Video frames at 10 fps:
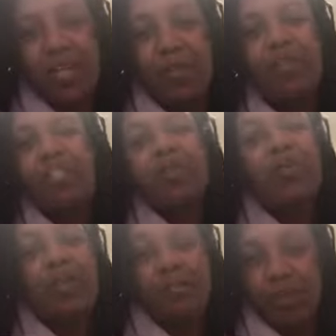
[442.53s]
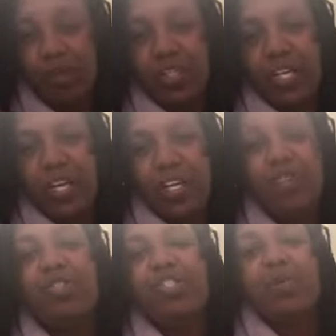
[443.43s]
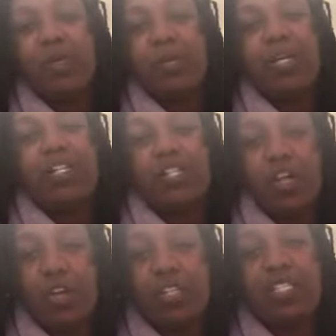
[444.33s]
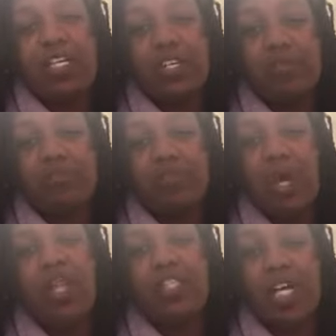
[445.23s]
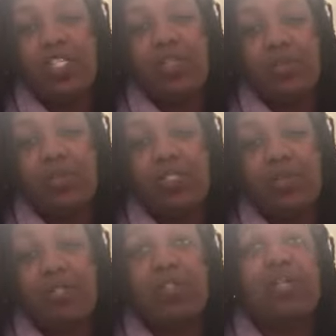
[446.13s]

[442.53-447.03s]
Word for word: You just doing it for your check. You just doing it because Shaunie said apologize to her for something.